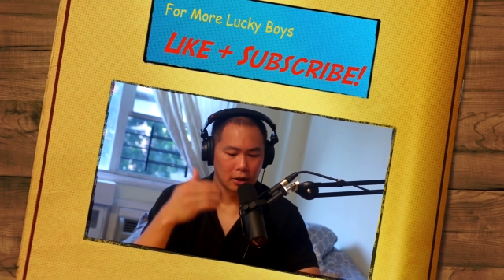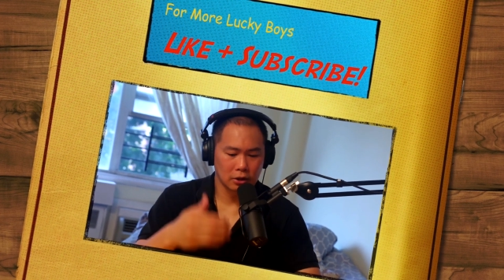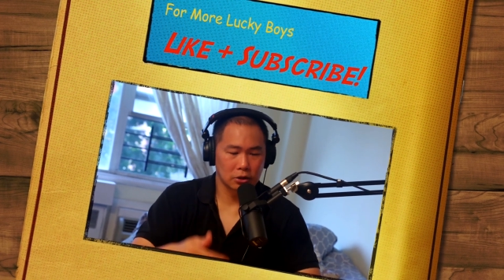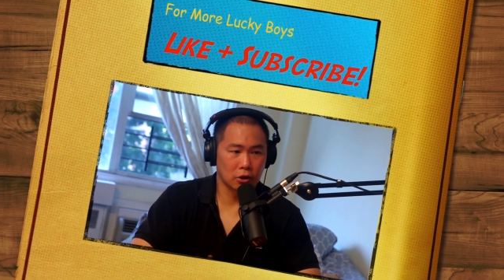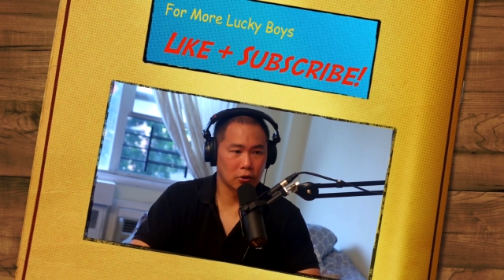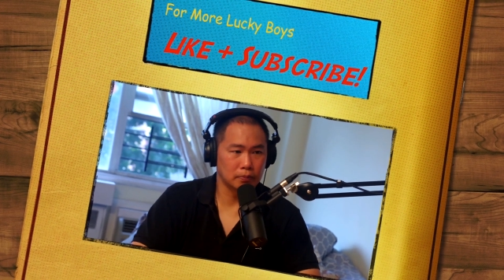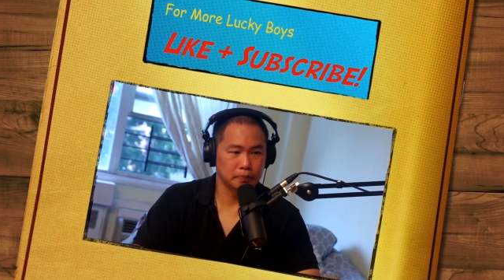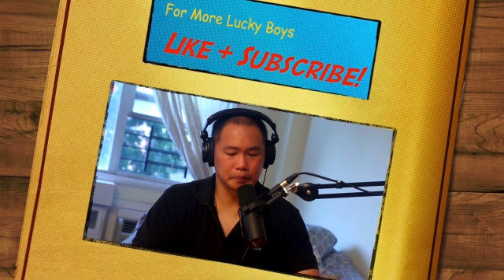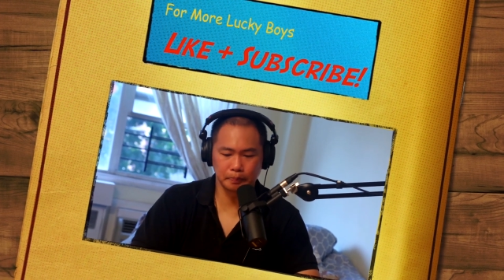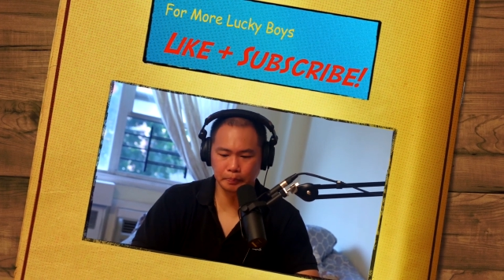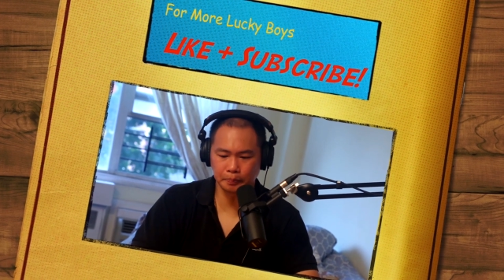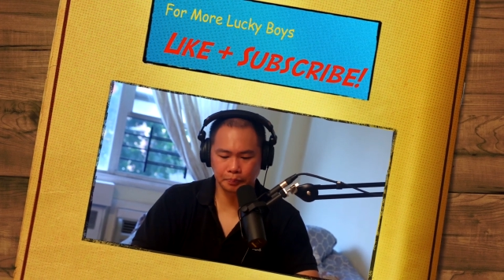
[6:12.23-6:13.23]
So
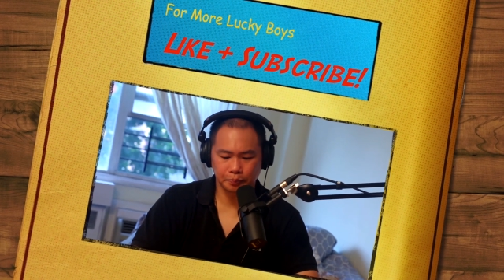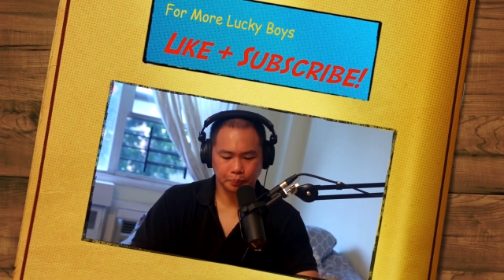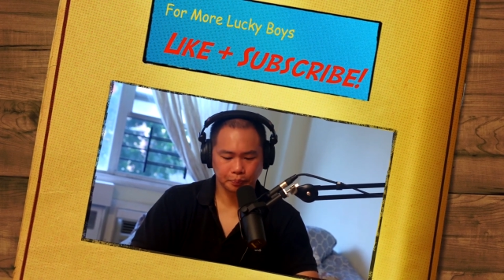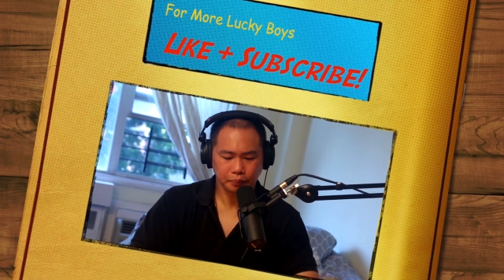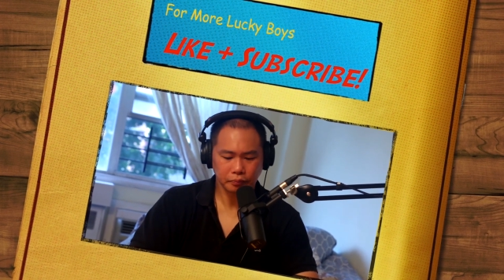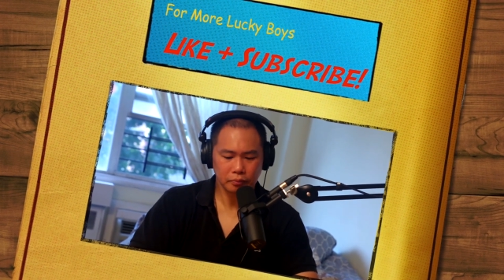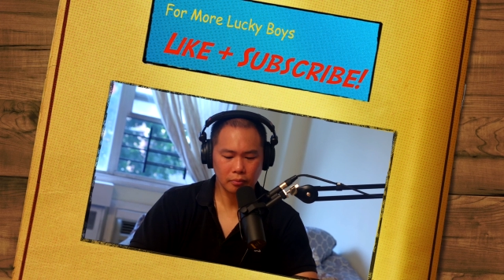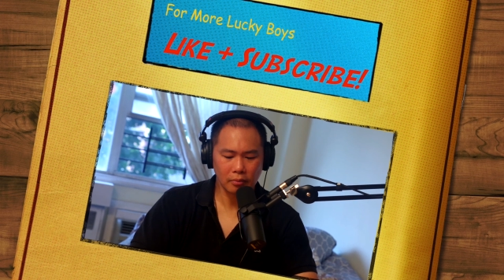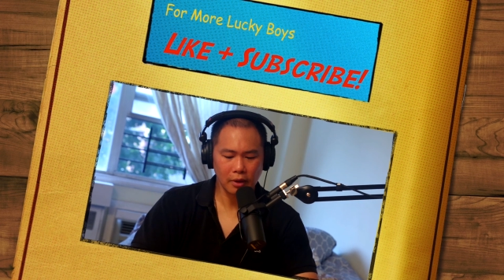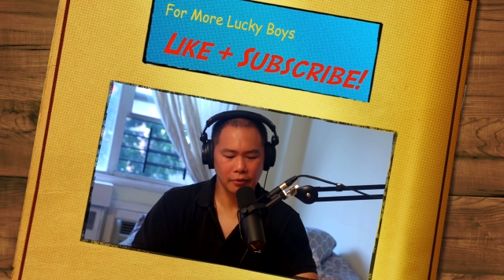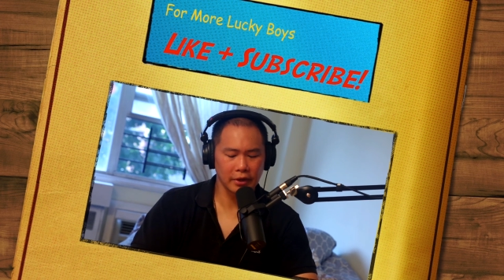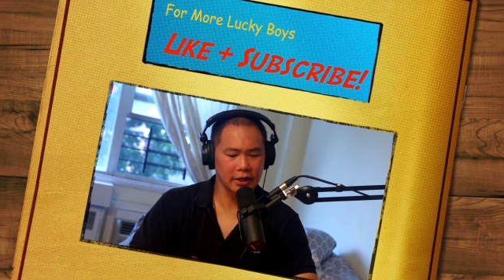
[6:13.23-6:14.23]

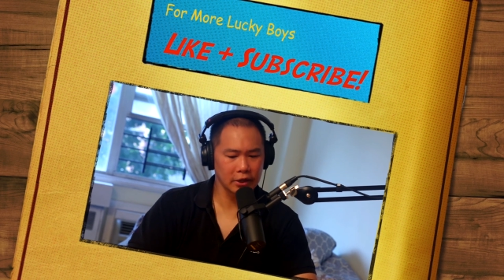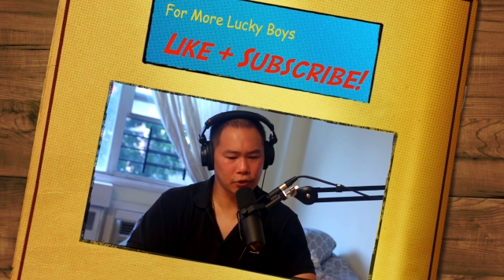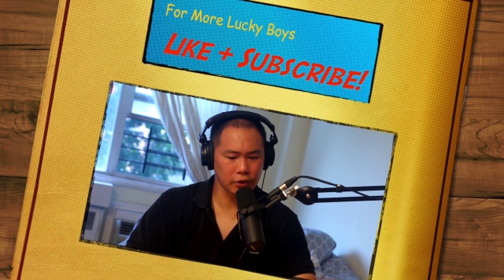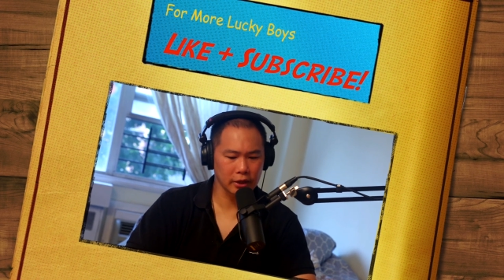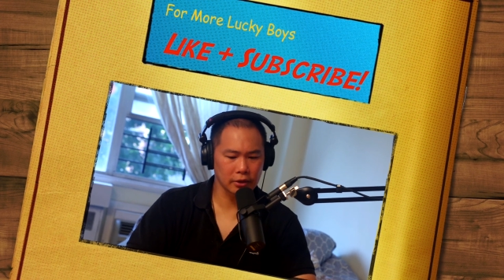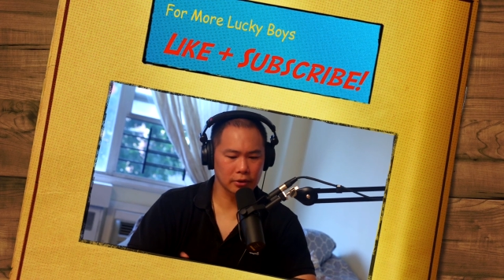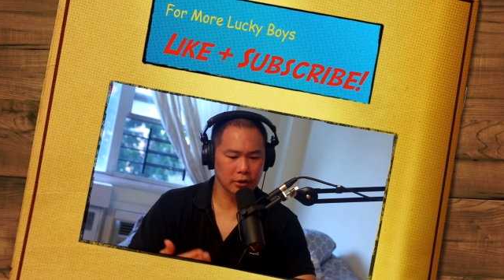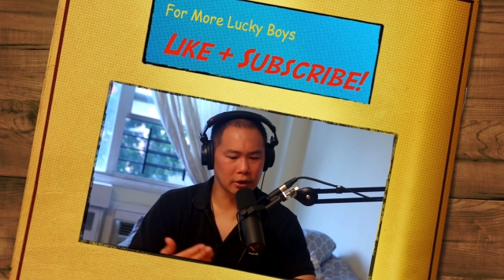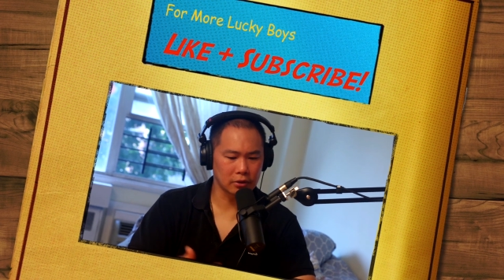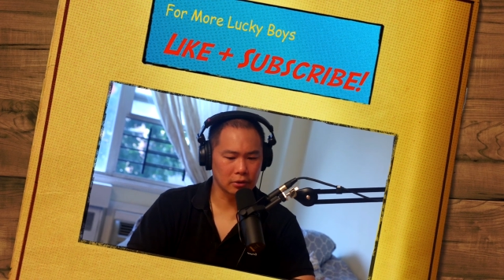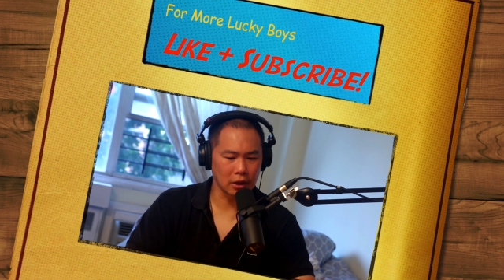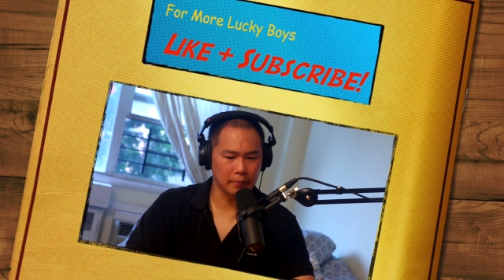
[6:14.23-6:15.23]
they get tricked.
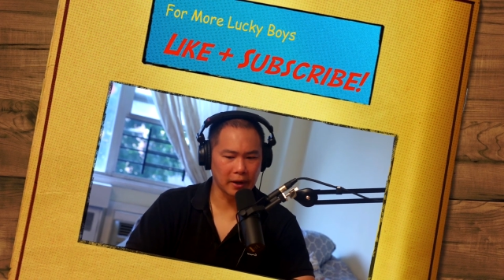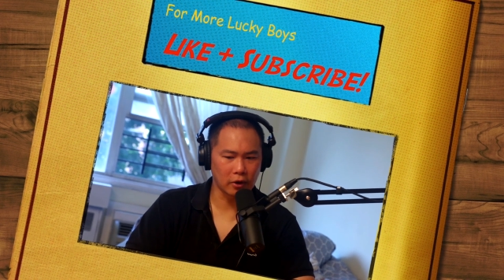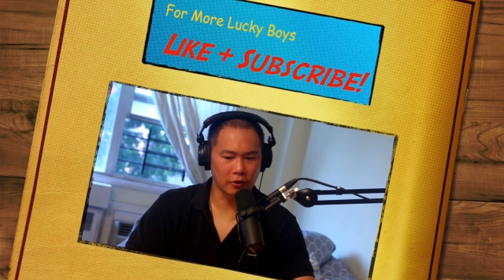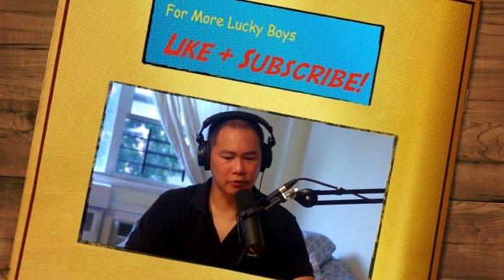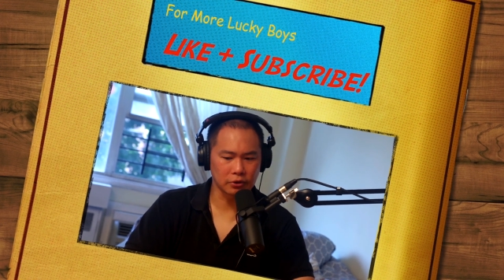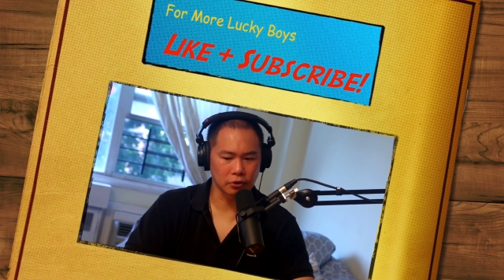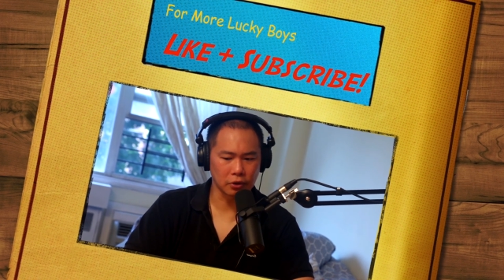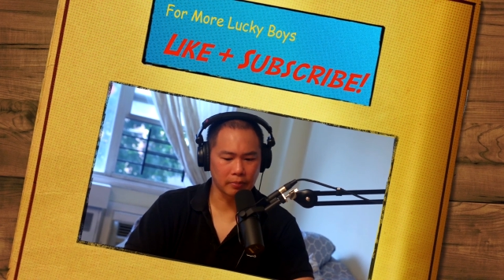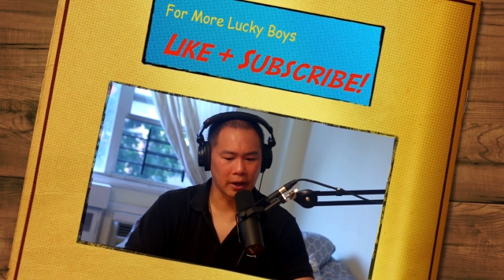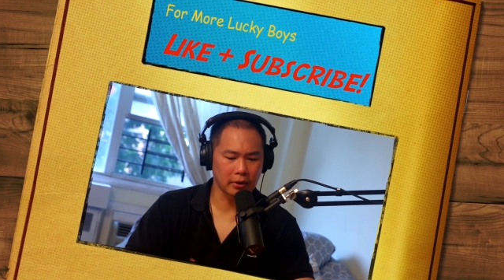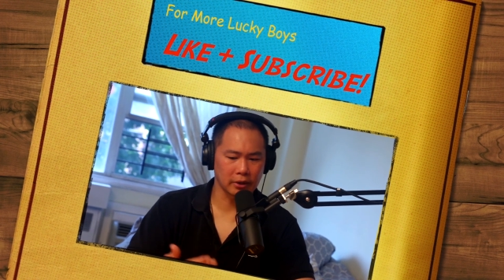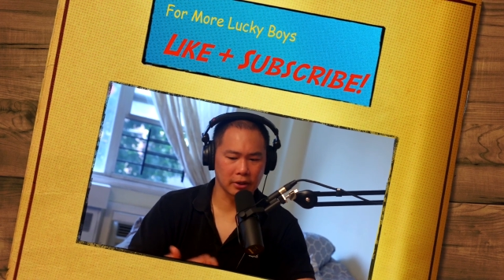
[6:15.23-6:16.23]
They pay off a certain
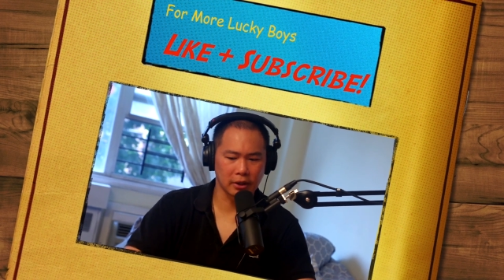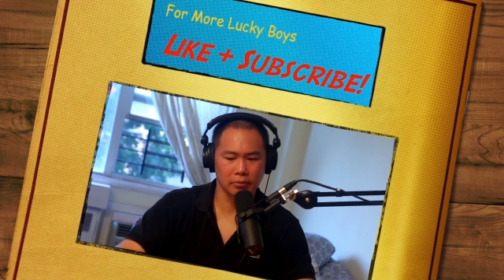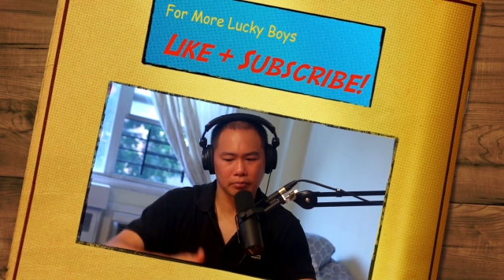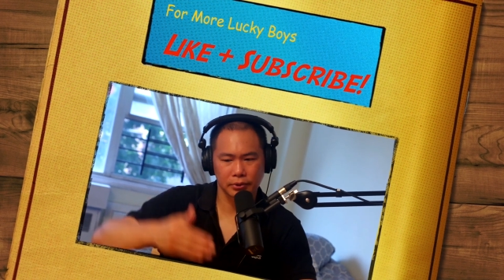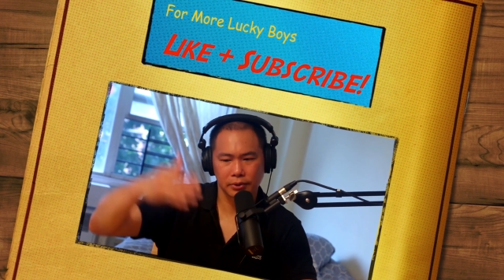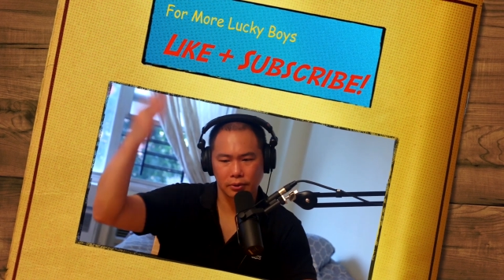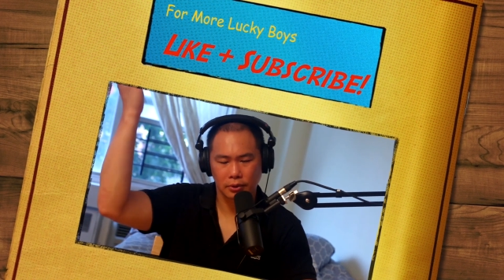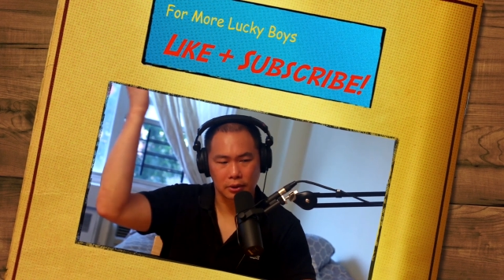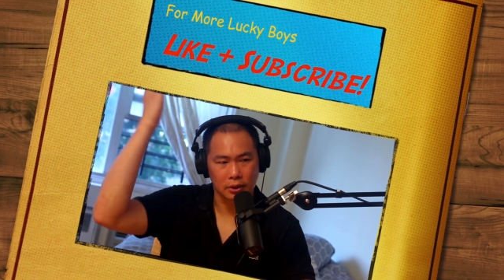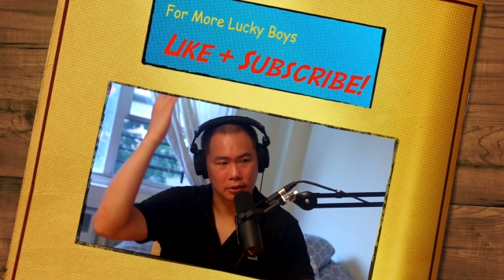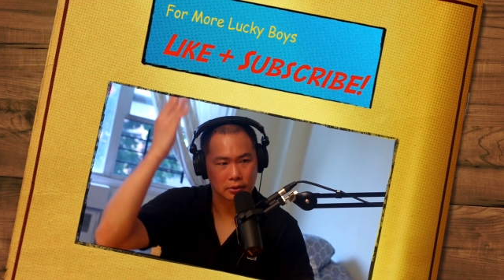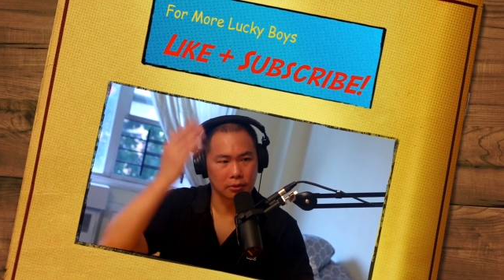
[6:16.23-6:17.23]
amount, and then, you
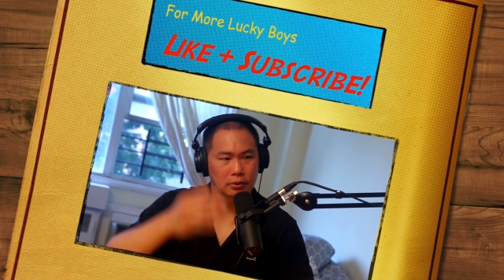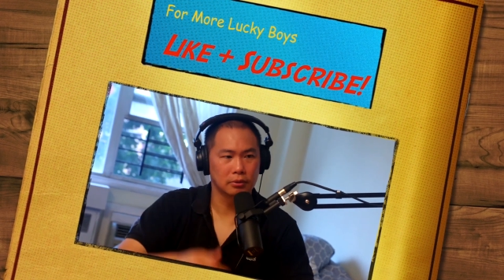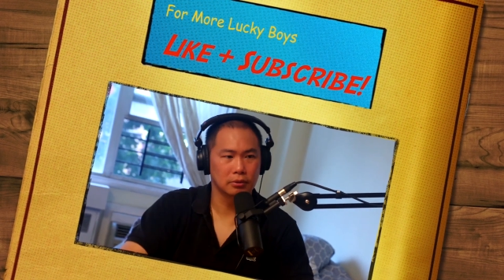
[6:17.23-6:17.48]
know,